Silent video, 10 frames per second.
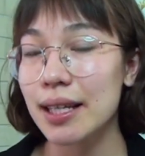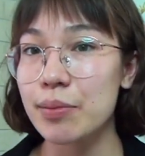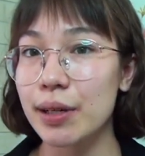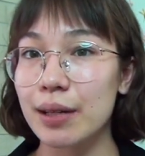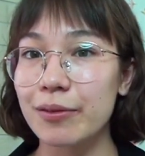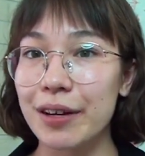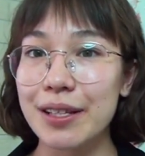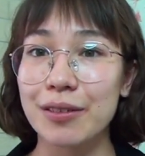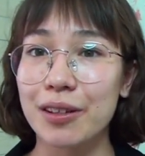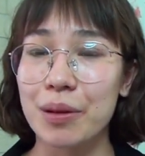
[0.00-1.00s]
They become
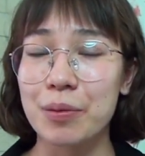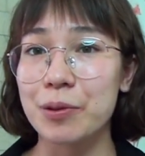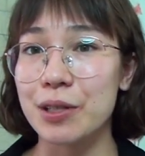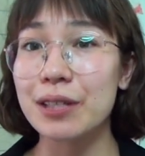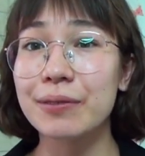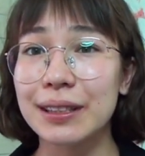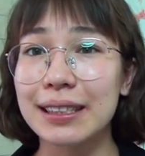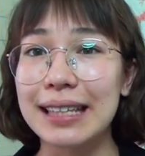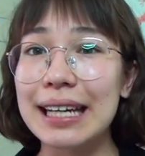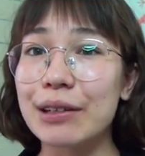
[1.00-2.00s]
friends with people just for
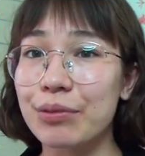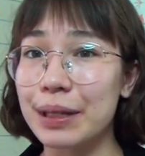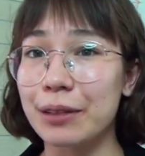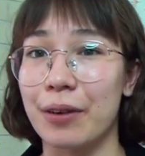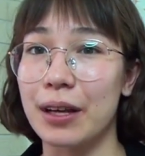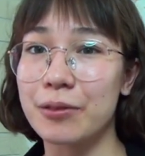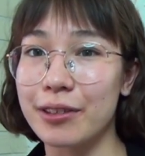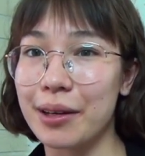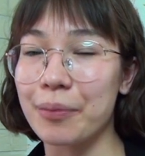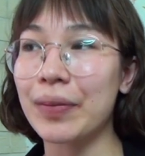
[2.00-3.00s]
the sake of being friends
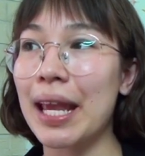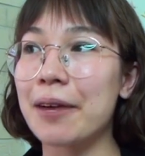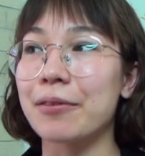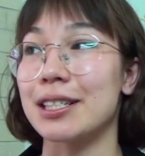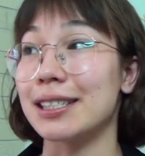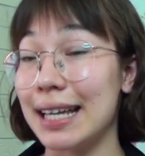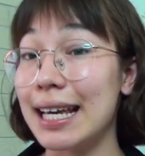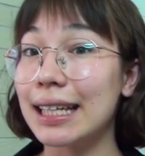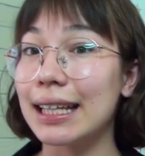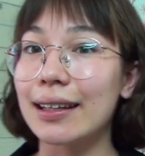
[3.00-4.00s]
with them, for
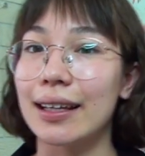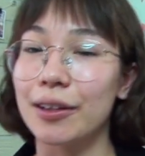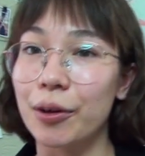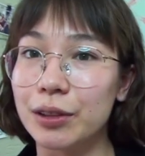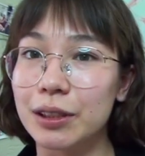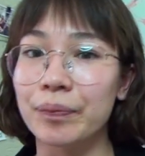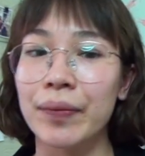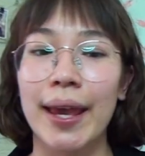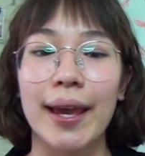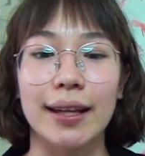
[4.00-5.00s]
saying that they know them.
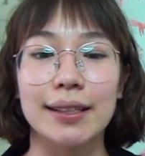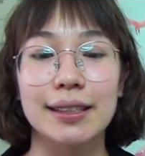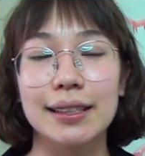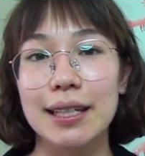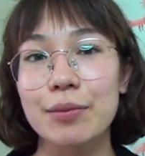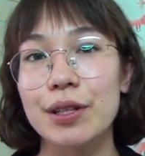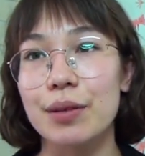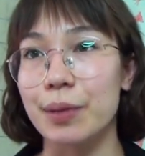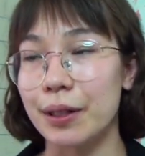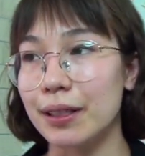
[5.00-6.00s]
And it's the same with
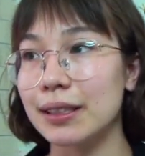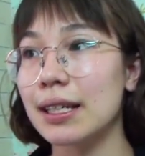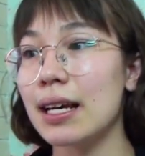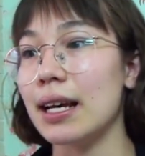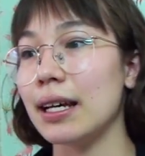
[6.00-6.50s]
appearance.